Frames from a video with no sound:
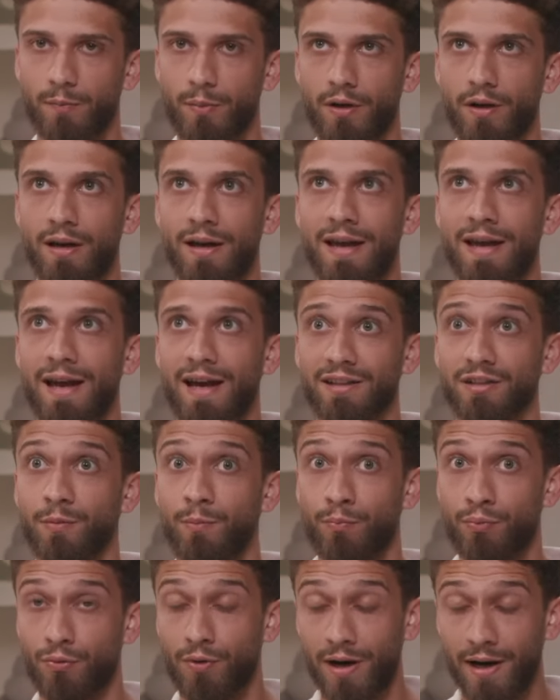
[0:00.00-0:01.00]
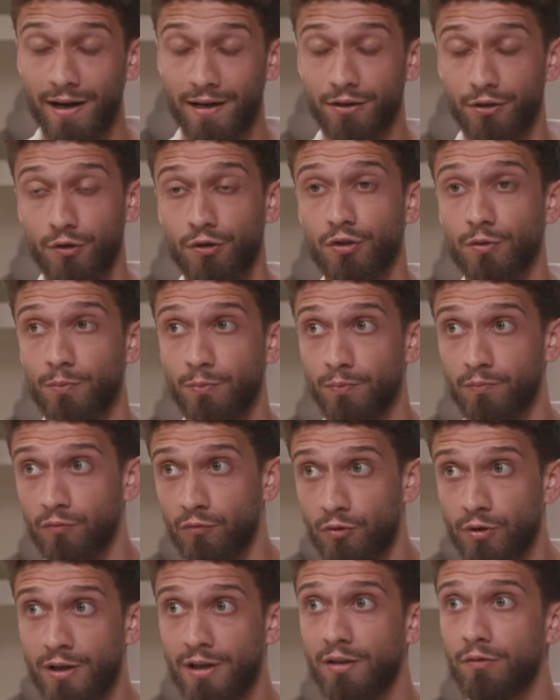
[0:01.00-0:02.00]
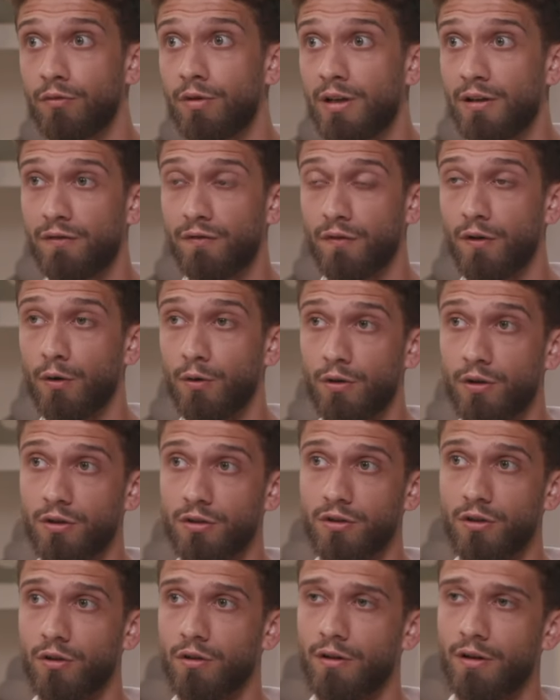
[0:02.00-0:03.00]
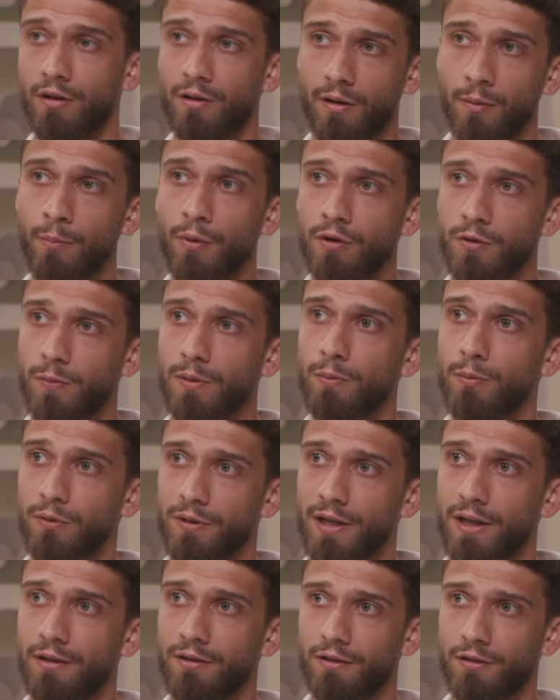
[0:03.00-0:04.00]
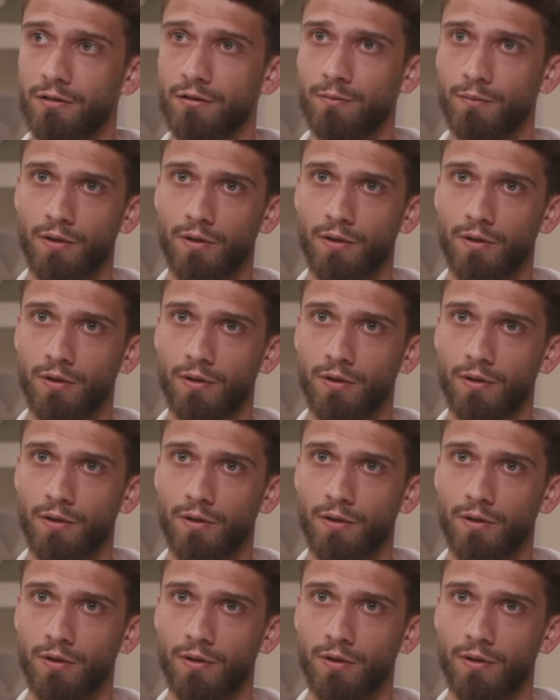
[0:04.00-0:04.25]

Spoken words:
But as a brand, you should really, really focus on, and most people tend to,